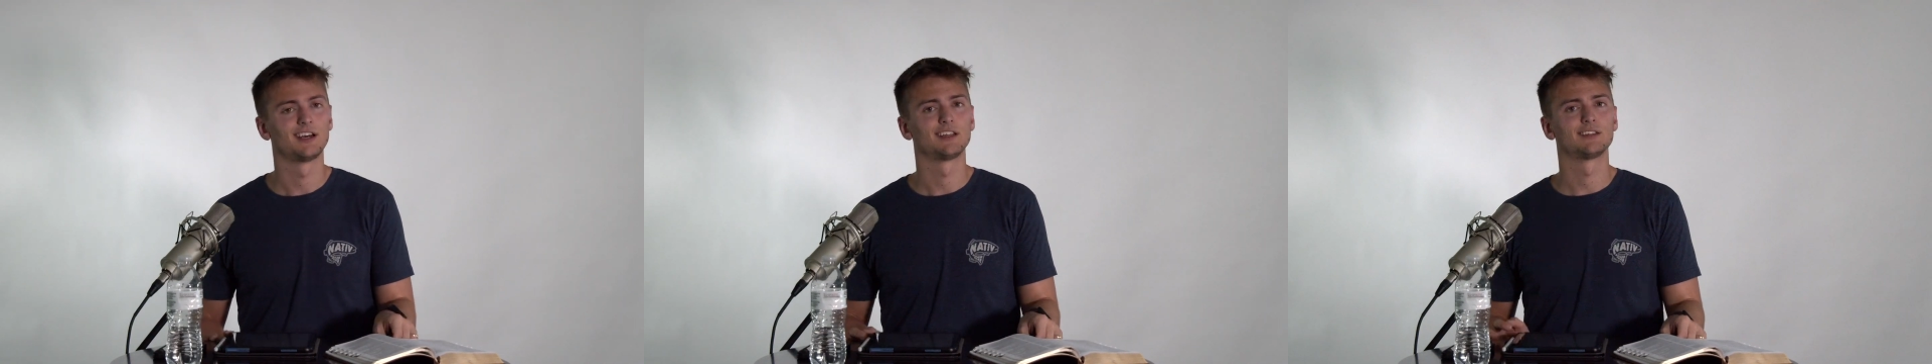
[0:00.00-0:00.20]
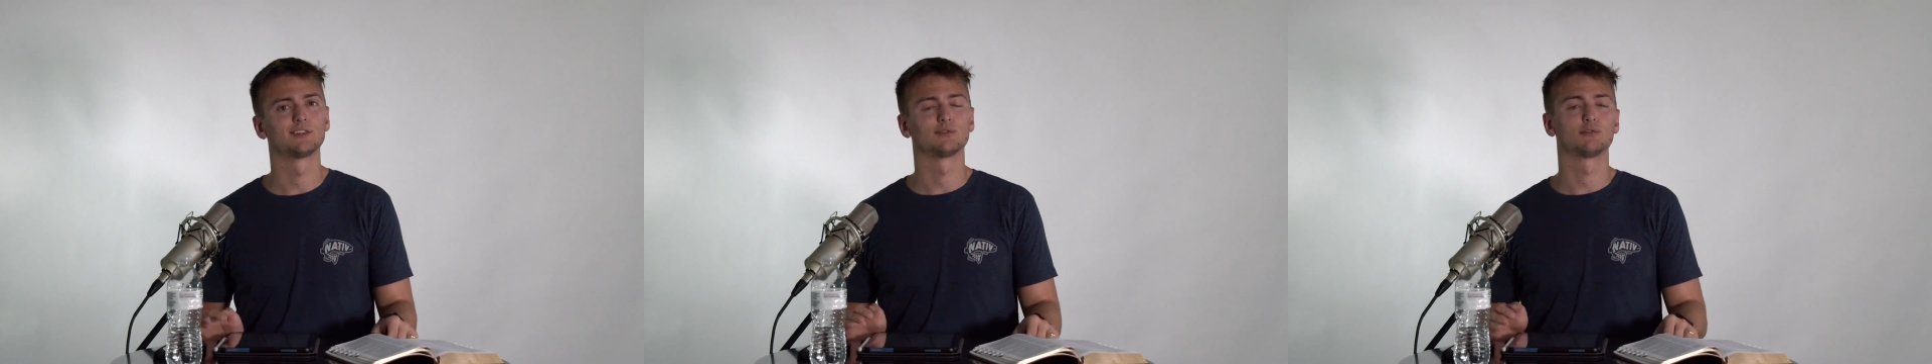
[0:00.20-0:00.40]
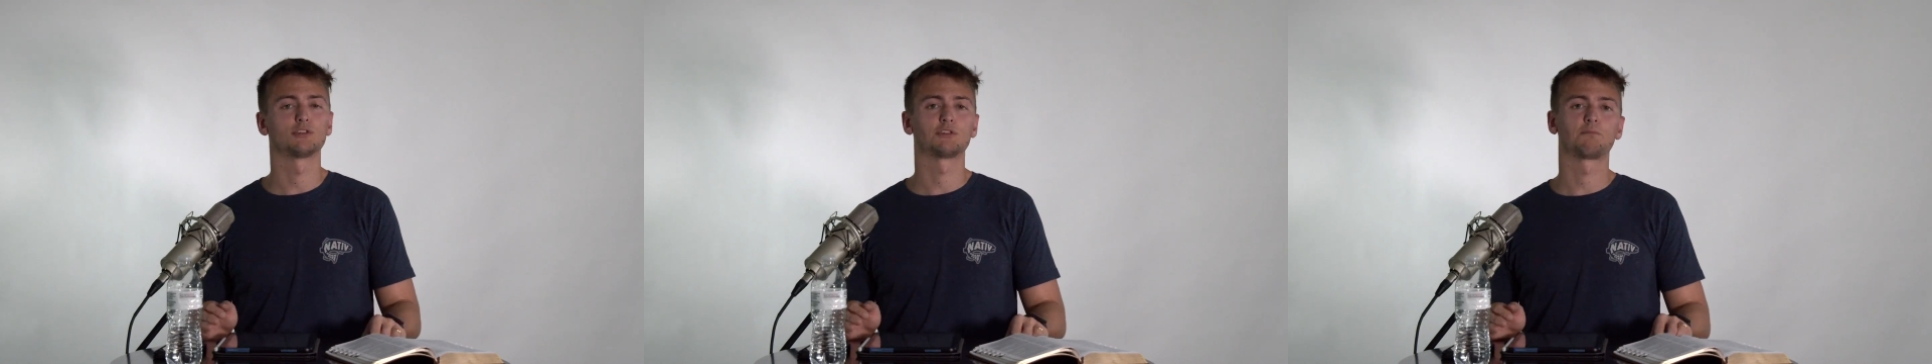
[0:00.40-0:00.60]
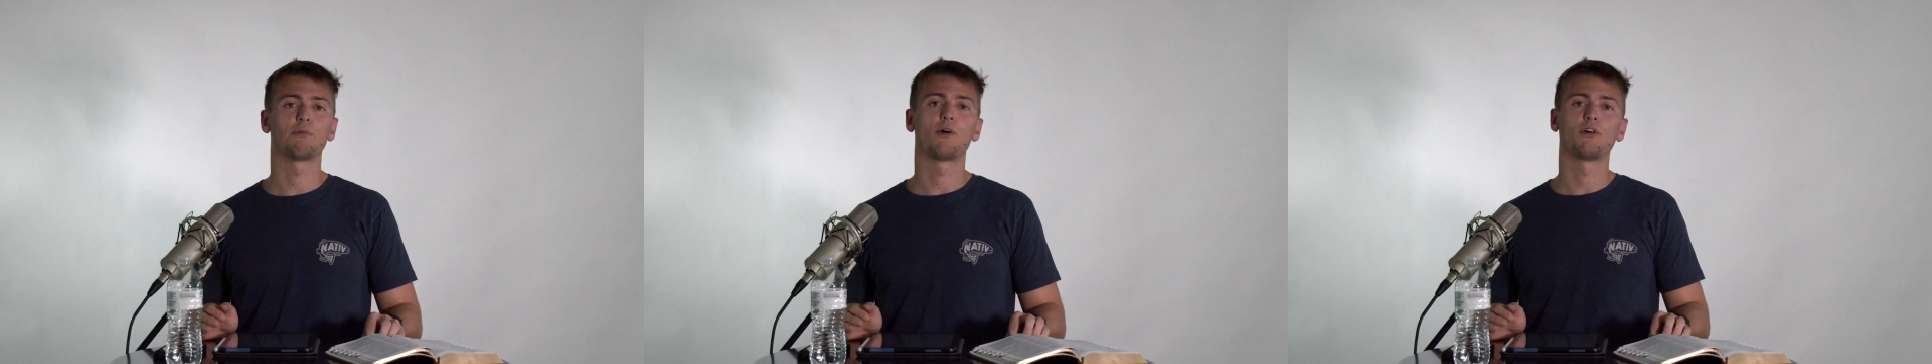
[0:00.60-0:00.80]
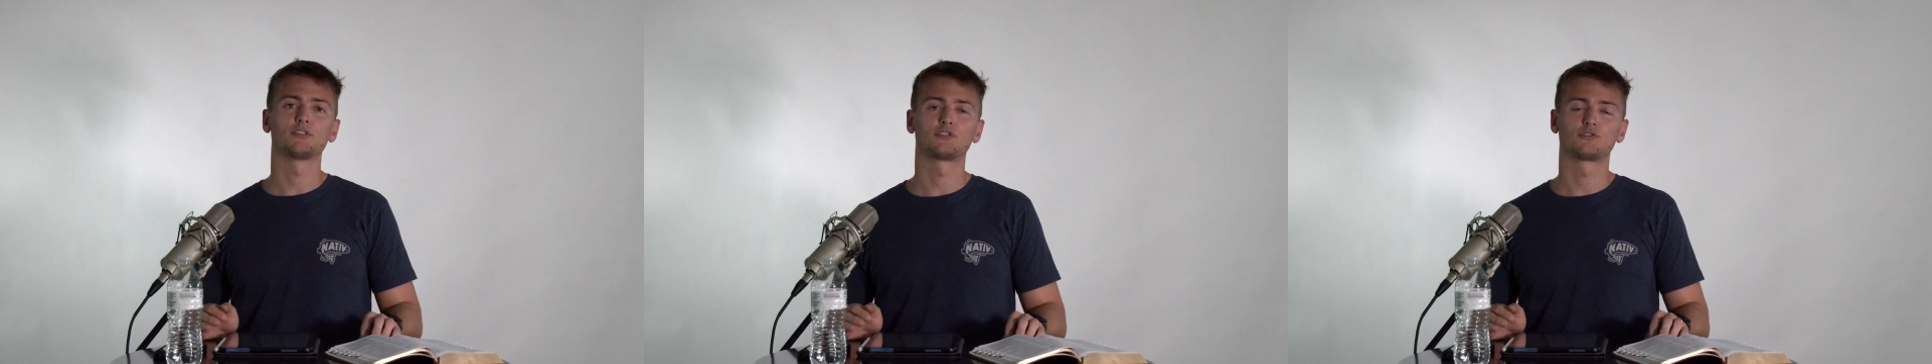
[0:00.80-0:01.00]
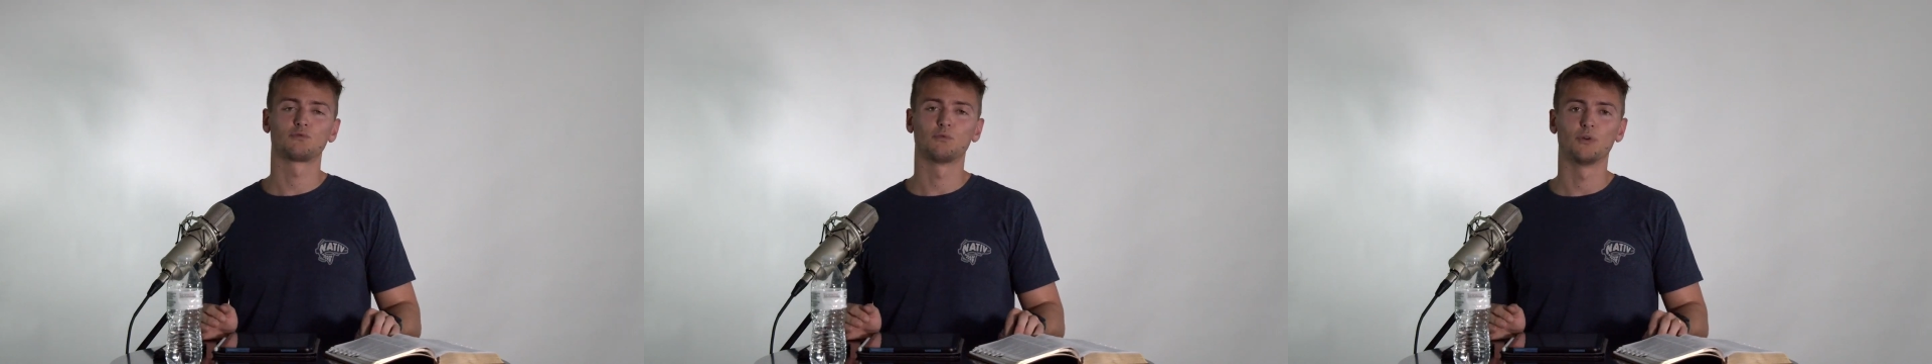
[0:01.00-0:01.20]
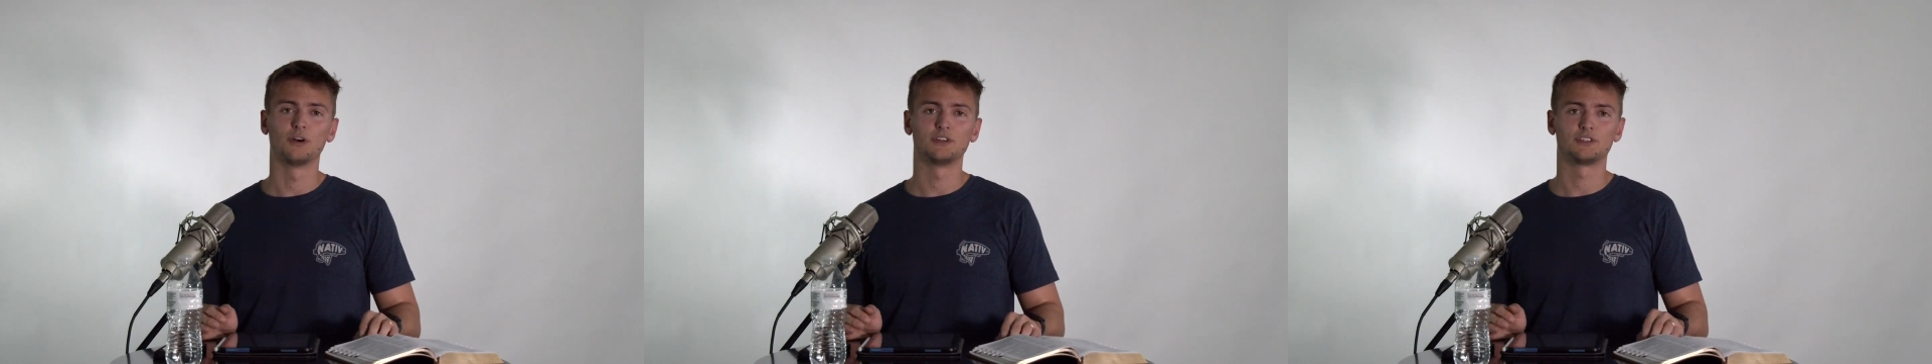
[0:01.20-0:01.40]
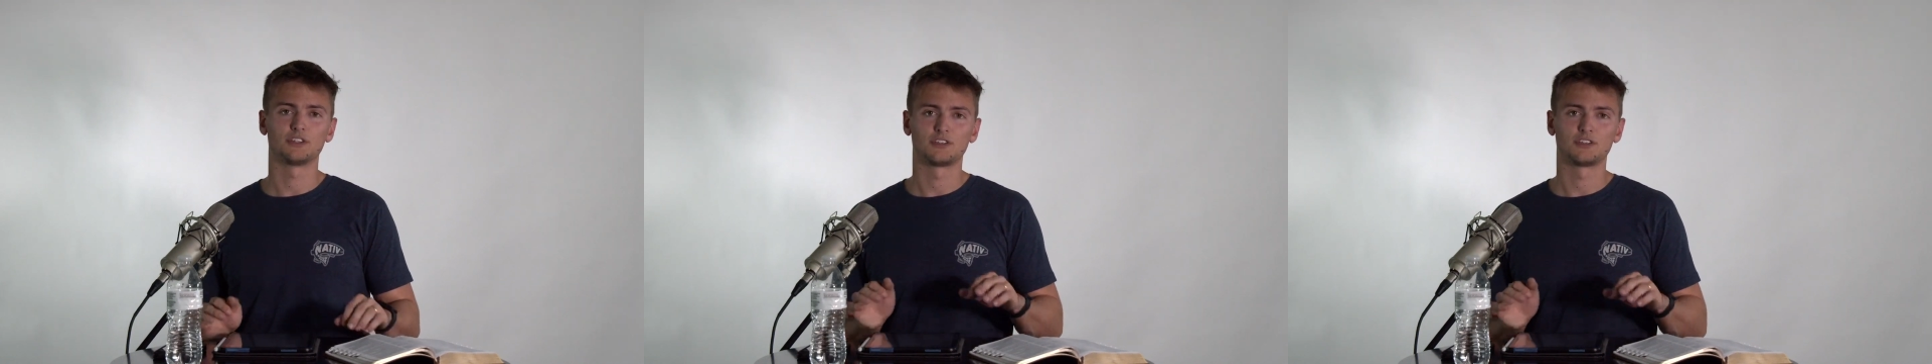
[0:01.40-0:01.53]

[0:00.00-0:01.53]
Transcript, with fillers: The response was